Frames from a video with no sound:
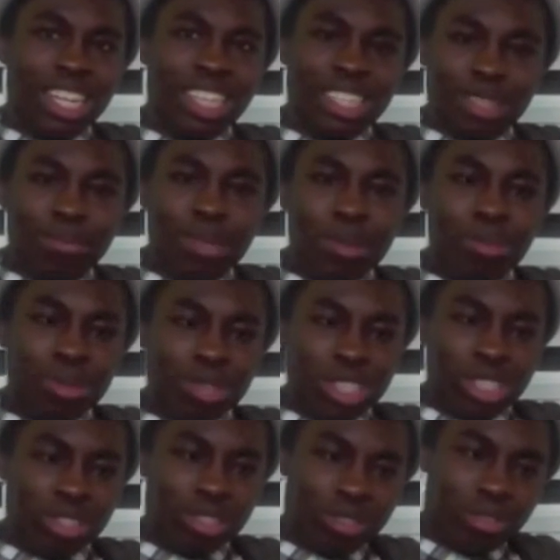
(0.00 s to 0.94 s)
Like, people
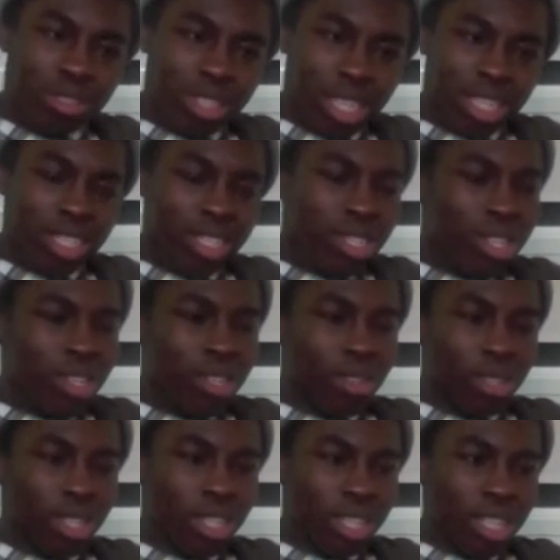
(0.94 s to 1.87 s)
just, I don't
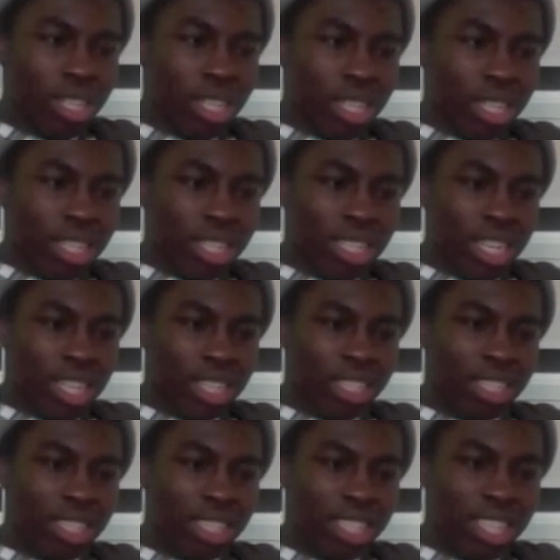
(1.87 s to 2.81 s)
know. It's like,
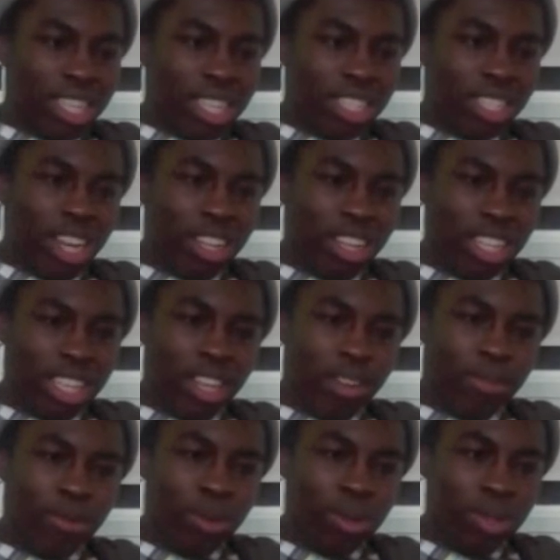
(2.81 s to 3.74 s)
so I think they
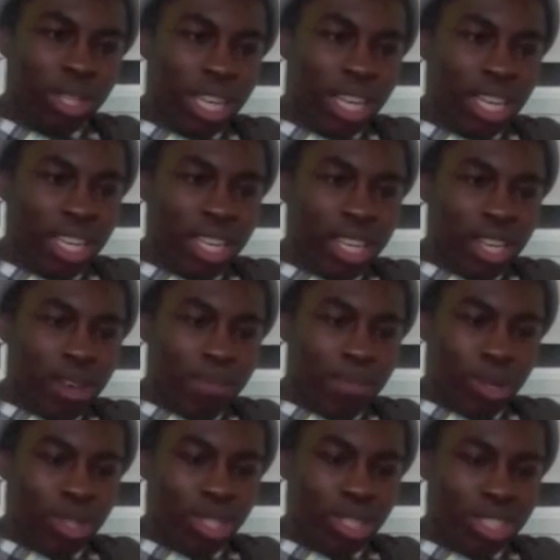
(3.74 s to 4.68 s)
feel that
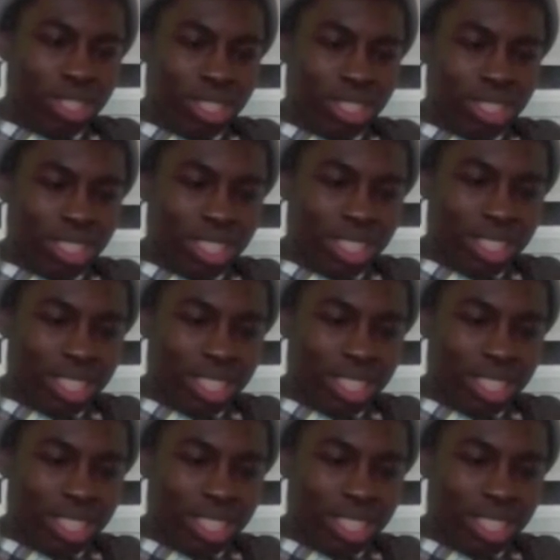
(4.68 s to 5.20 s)
because